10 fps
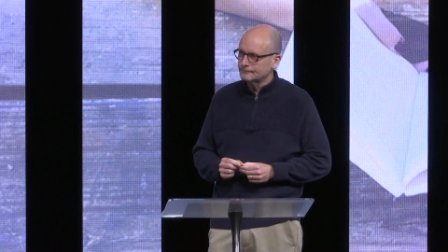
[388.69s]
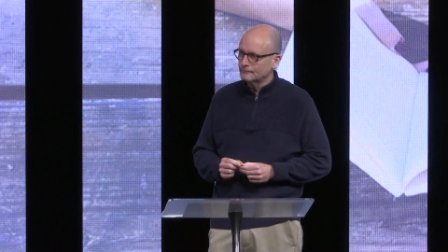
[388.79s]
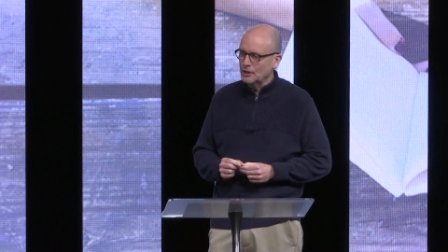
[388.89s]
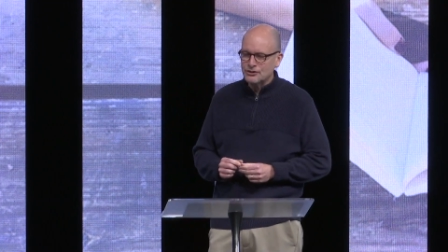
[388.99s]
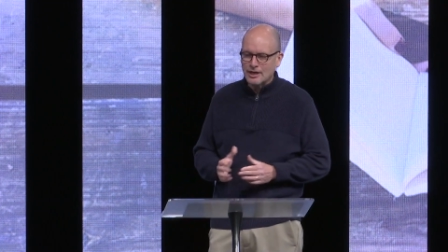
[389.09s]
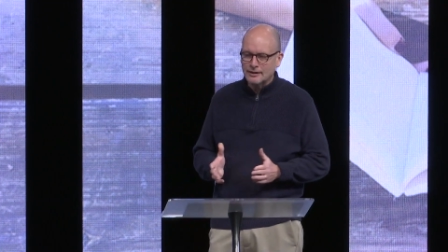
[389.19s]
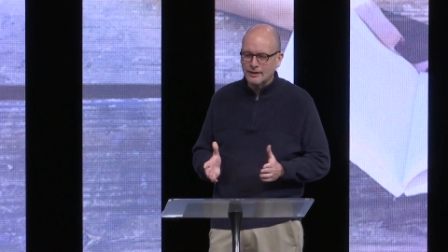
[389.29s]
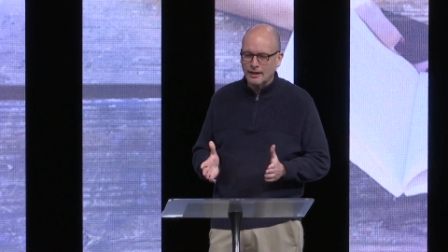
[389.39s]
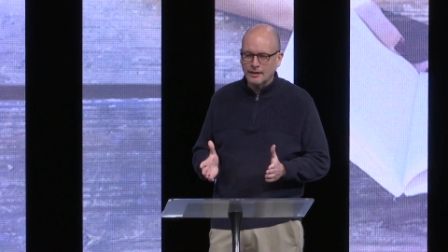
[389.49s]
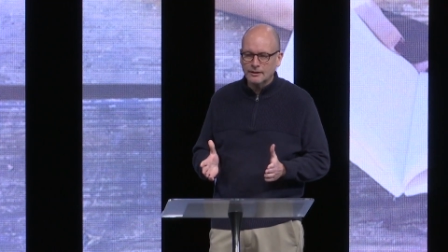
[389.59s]
But he's not
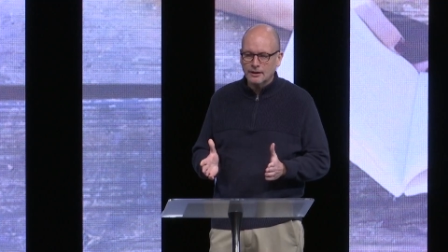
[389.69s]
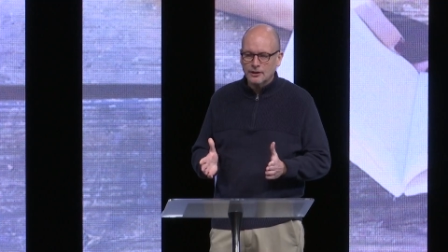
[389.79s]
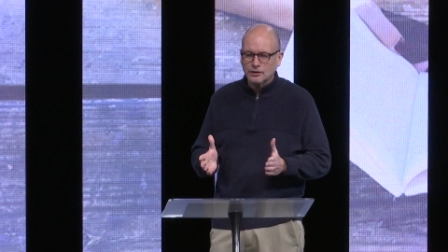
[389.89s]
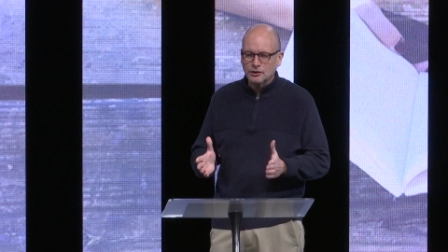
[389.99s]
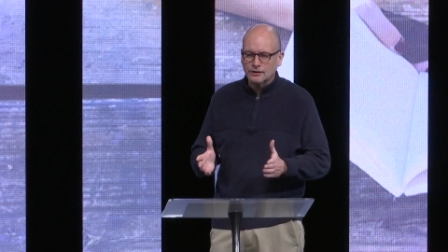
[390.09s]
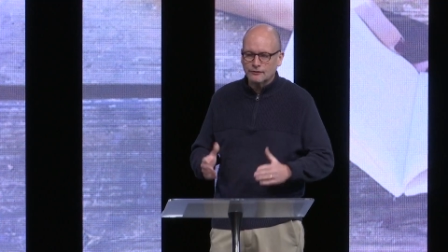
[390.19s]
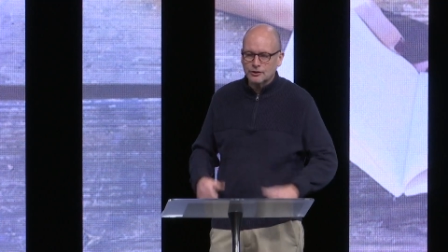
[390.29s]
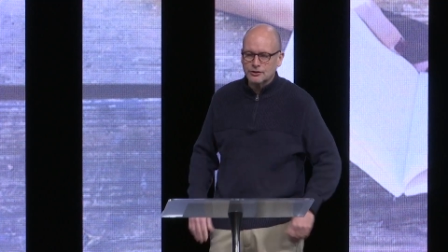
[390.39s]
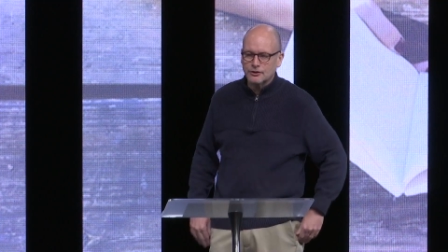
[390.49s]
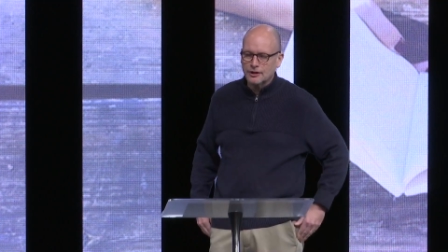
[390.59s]
done. You get to
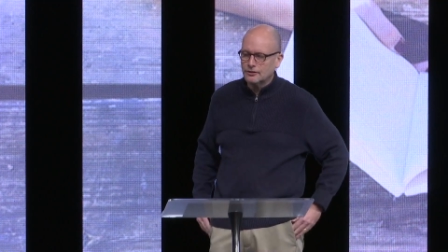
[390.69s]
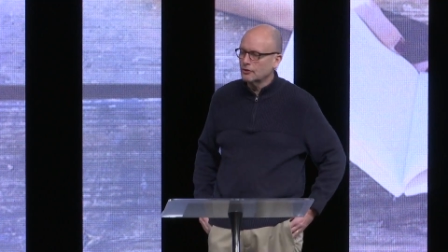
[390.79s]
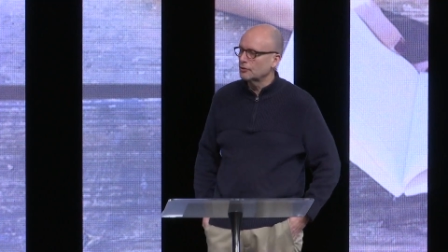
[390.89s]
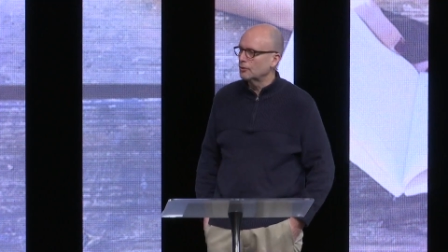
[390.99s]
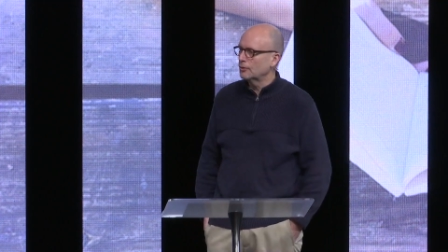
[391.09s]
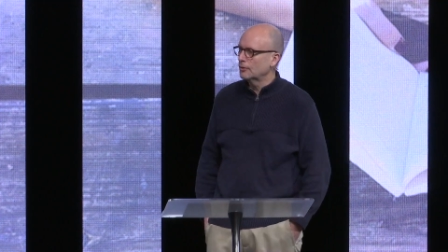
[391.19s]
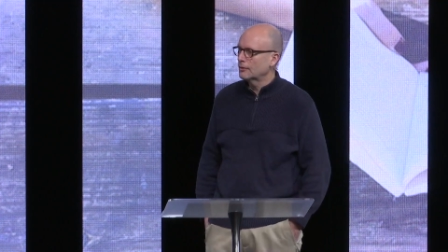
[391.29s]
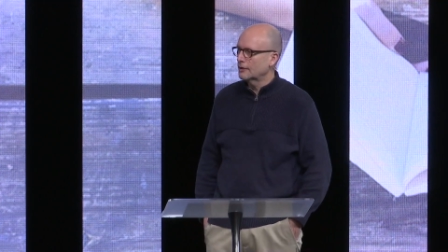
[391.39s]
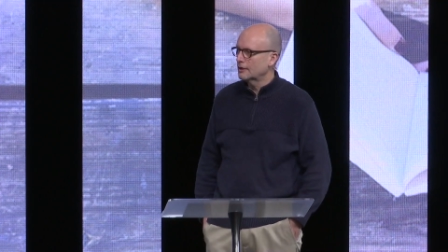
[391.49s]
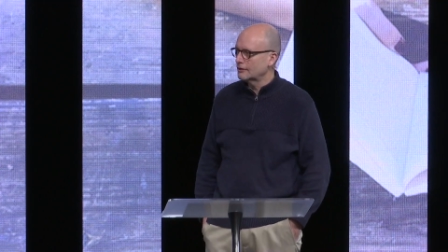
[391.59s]
verse 32,
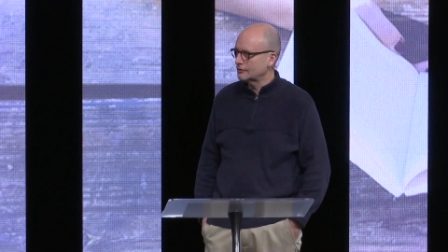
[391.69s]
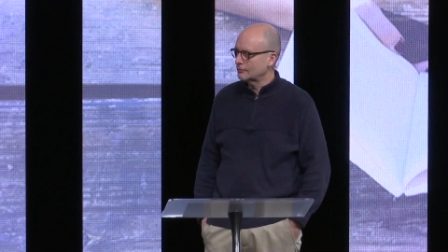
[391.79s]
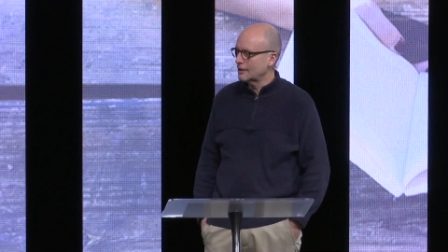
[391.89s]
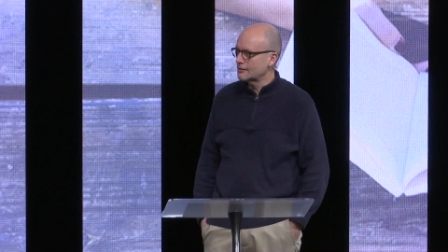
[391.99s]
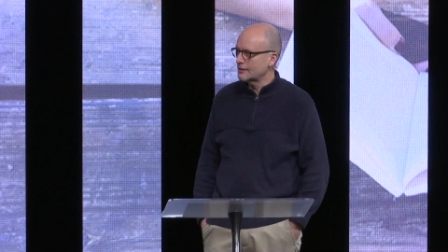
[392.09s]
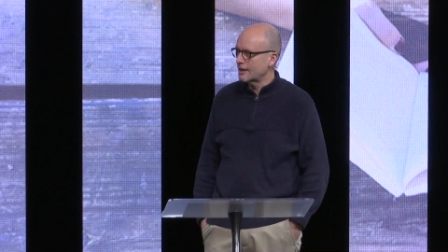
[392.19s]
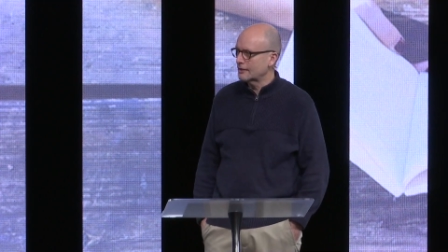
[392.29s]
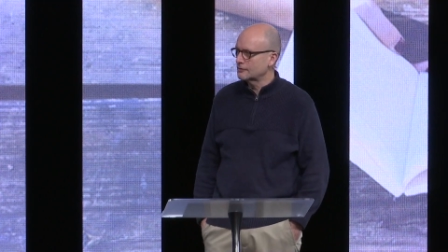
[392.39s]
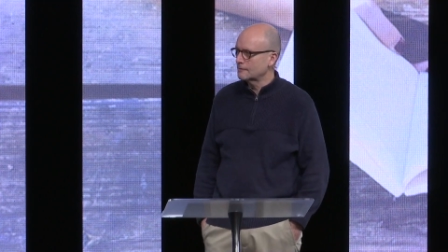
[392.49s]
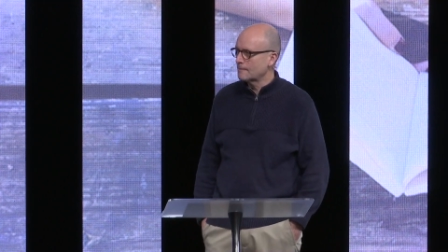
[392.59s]
and this is what it
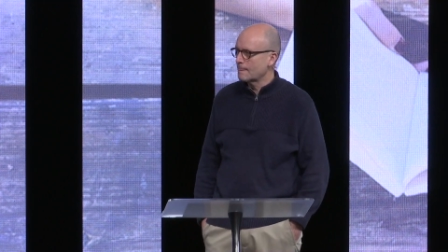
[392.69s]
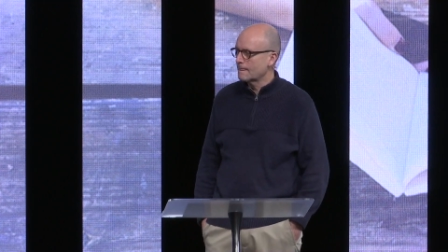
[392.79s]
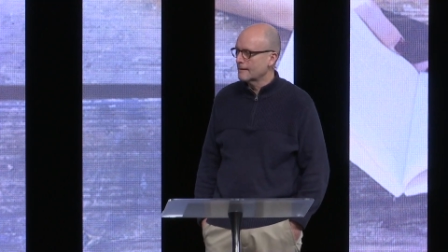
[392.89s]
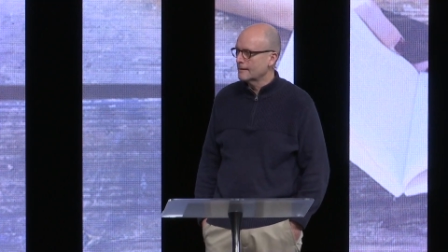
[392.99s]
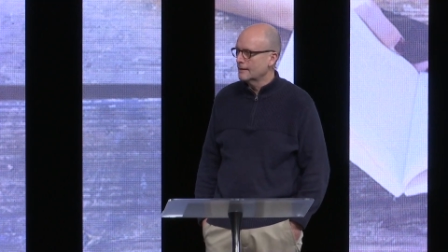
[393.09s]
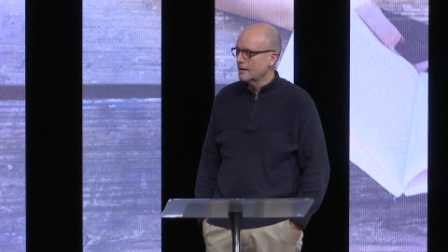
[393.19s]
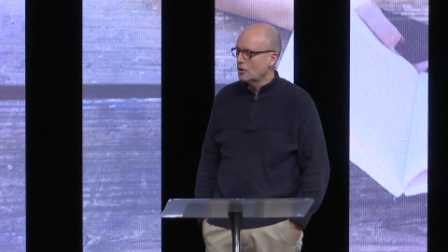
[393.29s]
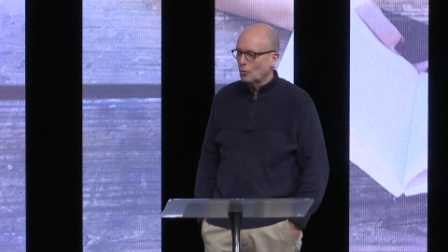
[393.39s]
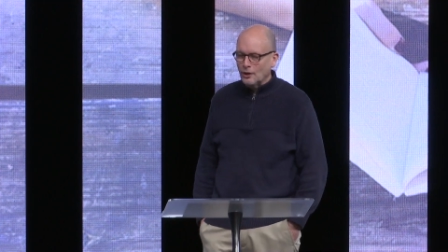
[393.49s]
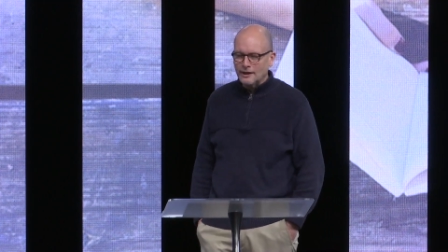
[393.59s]
says
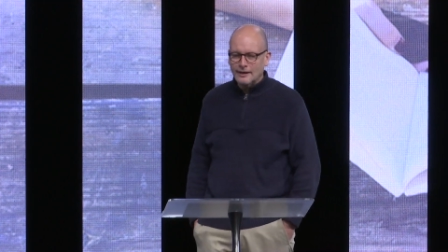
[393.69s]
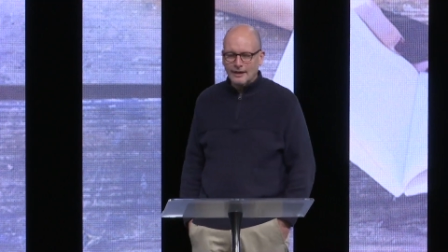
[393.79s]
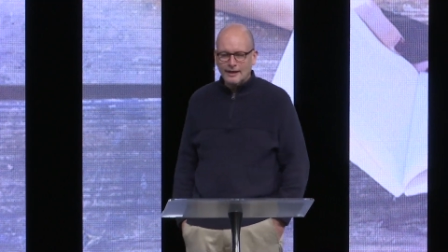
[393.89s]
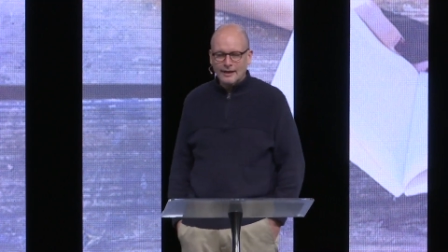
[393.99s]
When